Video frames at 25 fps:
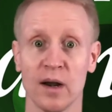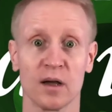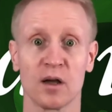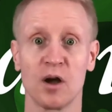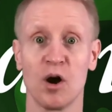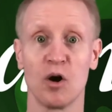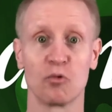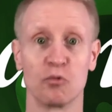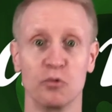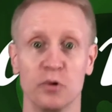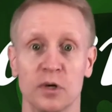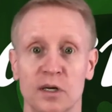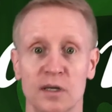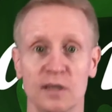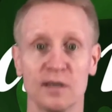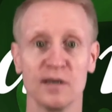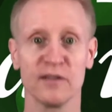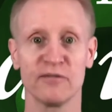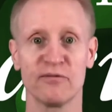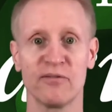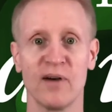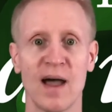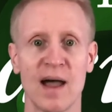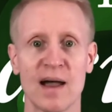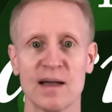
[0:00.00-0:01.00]
to go really
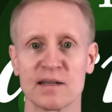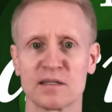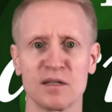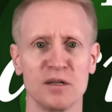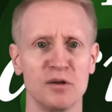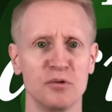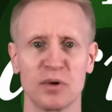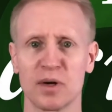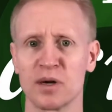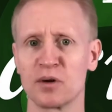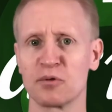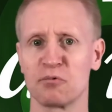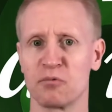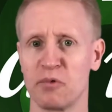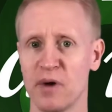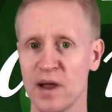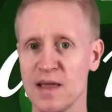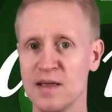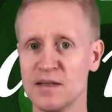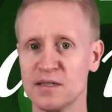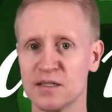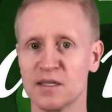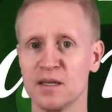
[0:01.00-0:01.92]
fast and you want to race